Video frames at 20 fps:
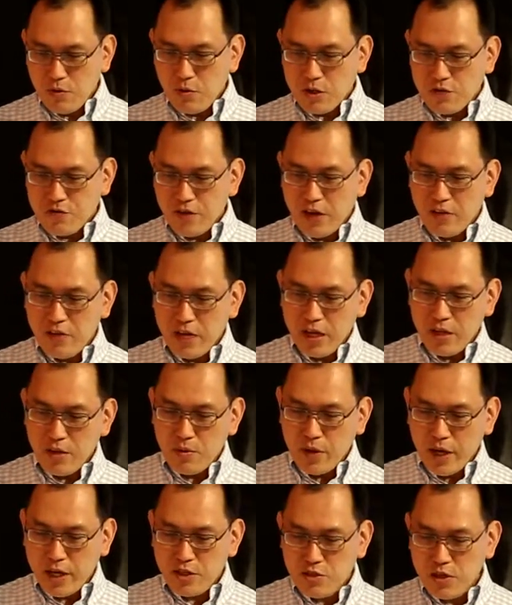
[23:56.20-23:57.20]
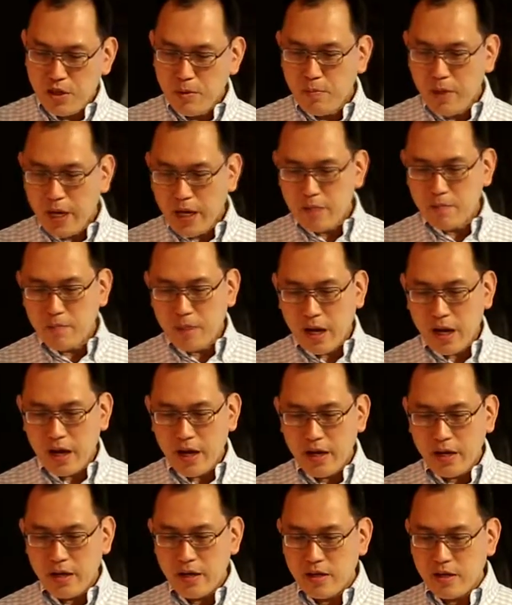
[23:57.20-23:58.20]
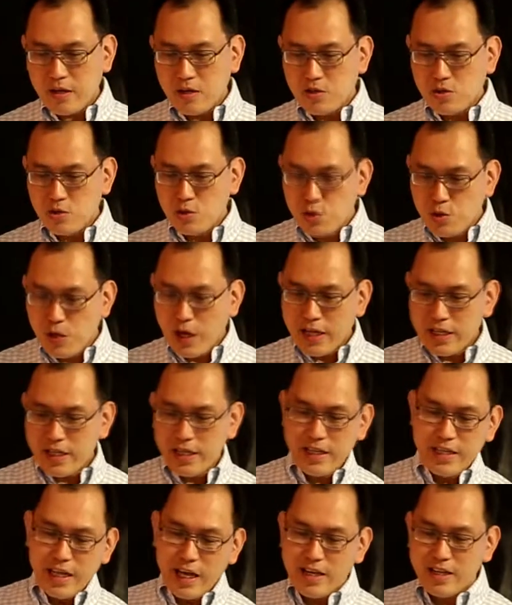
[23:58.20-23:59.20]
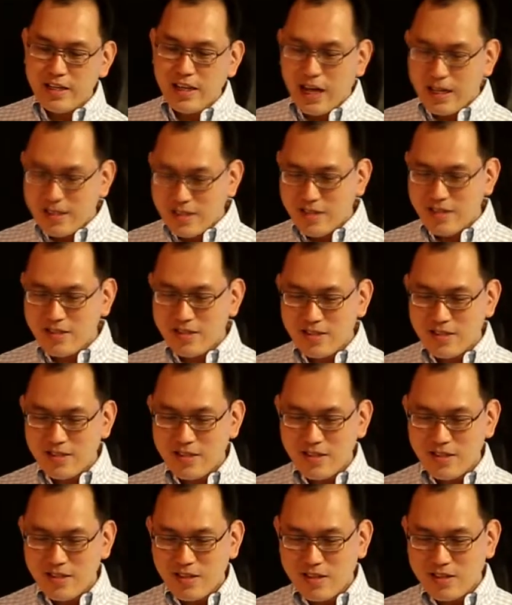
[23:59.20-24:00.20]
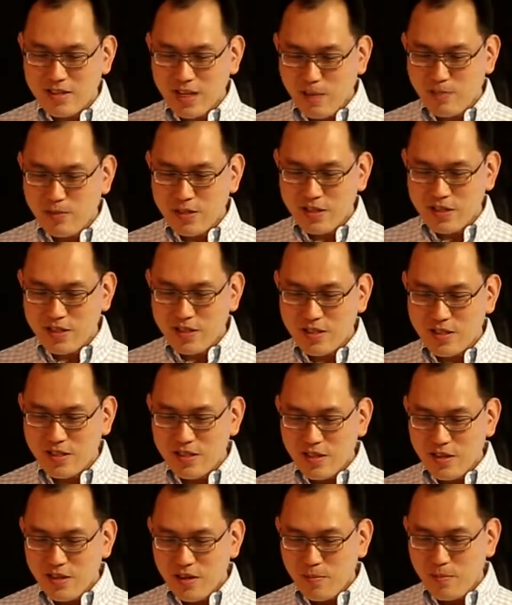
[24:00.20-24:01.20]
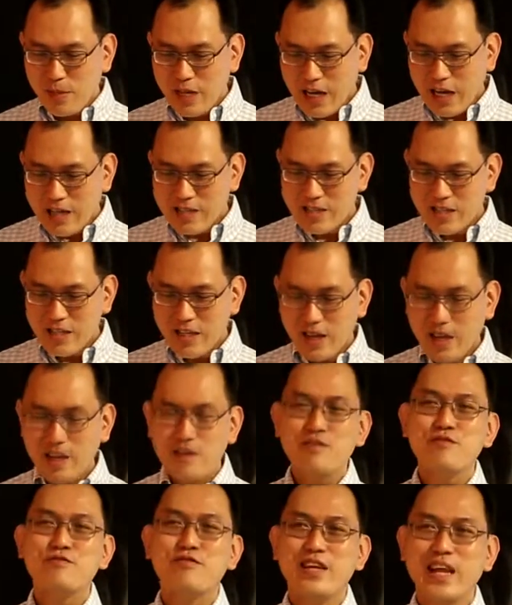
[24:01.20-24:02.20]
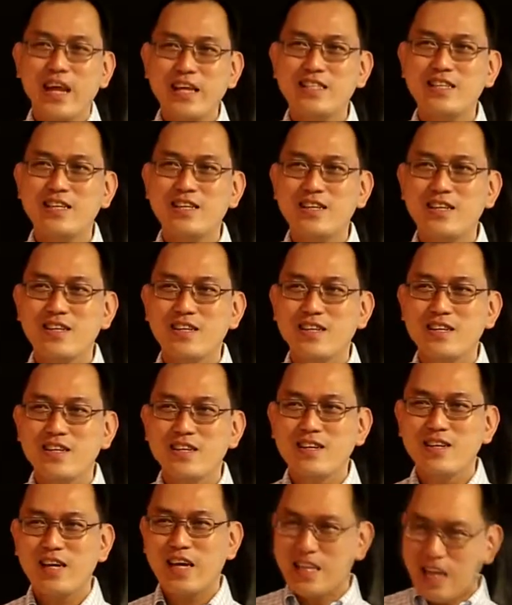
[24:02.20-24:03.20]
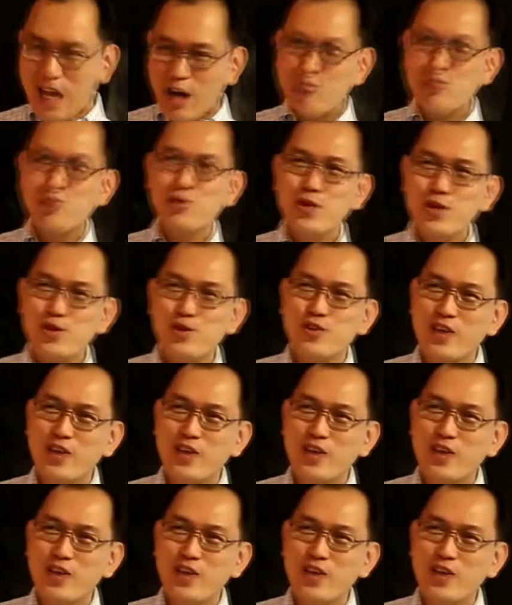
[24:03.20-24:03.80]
it was found that they were actually made by 2 other Italian artists, sculptors, Bigazzi and Vanetti. And how do